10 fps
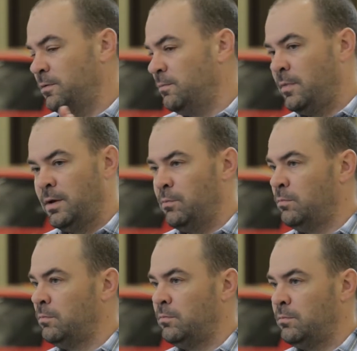
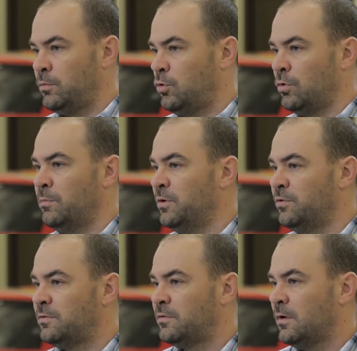and quarter
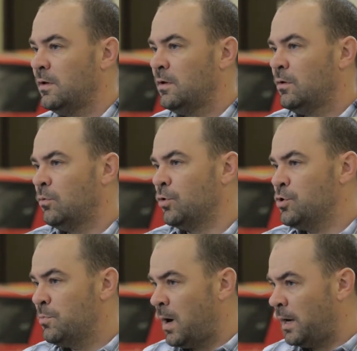midgets. Were
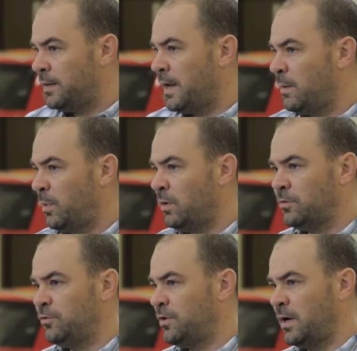you behind the eight ball?
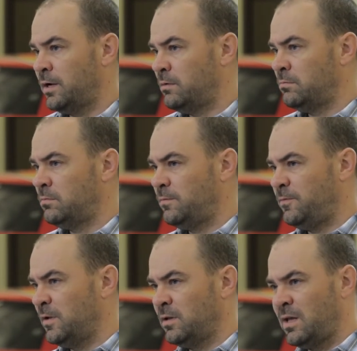Did you kind of
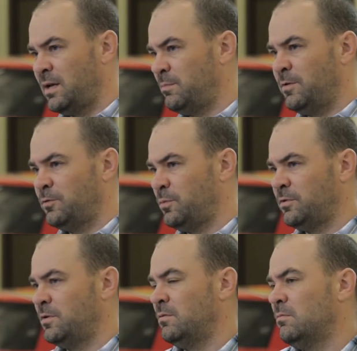feel like this
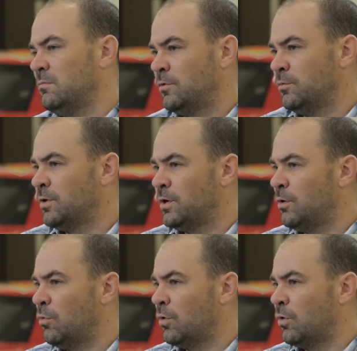wasn't really going to